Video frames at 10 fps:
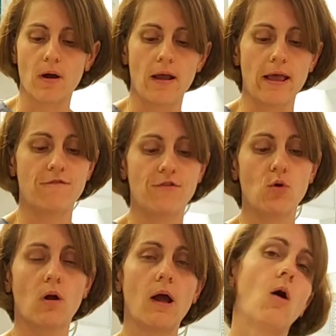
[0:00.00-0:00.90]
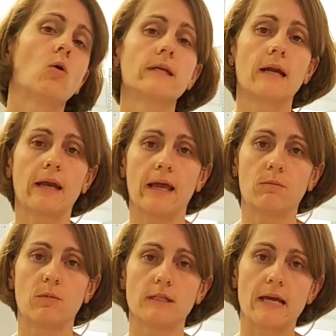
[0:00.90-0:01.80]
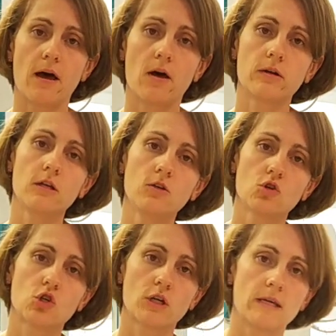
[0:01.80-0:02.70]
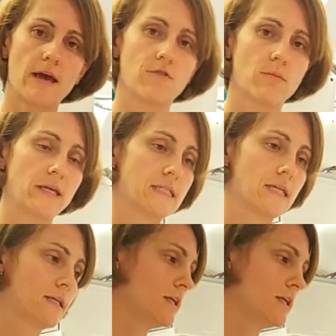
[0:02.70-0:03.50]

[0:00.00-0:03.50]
If you are holding an animal down, you should never be standing